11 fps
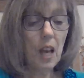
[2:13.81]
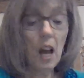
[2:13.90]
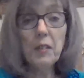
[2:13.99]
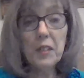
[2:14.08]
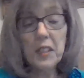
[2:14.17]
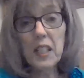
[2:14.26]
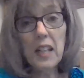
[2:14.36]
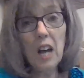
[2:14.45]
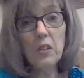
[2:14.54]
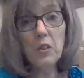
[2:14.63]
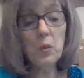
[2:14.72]
I've seen
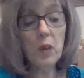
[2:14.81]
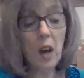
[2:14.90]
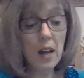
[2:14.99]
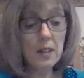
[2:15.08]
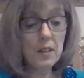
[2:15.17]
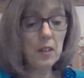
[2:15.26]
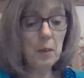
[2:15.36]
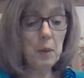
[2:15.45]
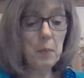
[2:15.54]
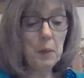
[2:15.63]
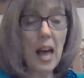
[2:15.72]
how you got the
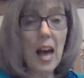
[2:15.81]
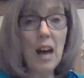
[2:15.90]
people